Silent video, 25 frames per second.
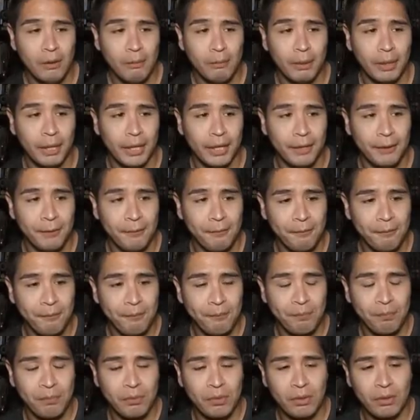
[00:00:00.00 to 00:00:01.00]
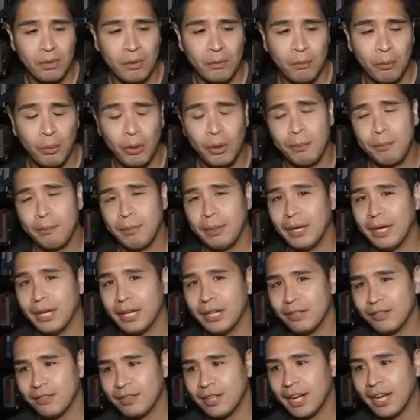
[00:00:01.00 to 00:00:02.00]
But point
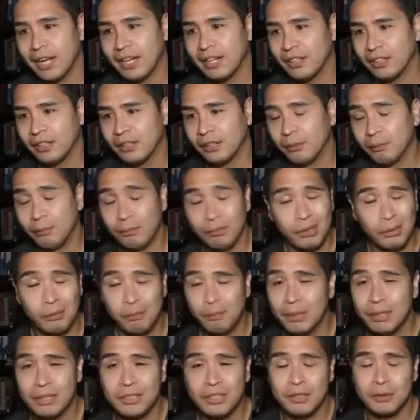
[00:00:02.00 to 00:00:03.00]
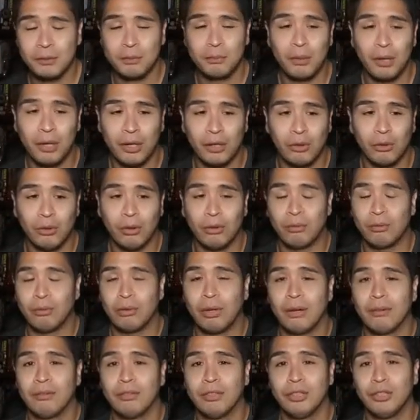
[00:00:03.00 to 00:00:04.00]
being is that the business model of
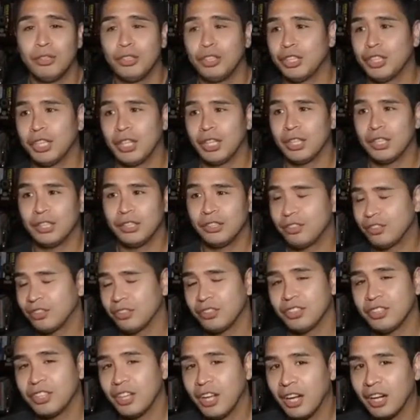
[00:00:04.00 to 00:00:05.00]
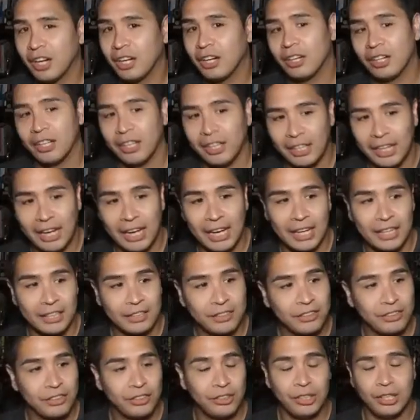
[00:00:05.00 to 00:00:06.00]
revenue share is just not going to
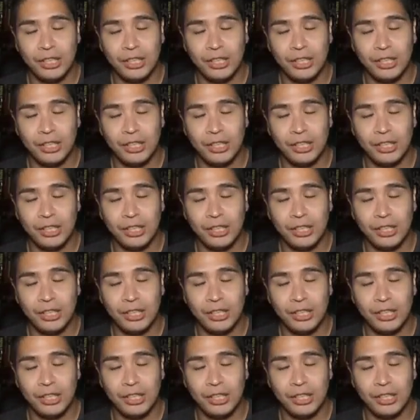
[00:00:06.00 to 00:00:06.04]
last.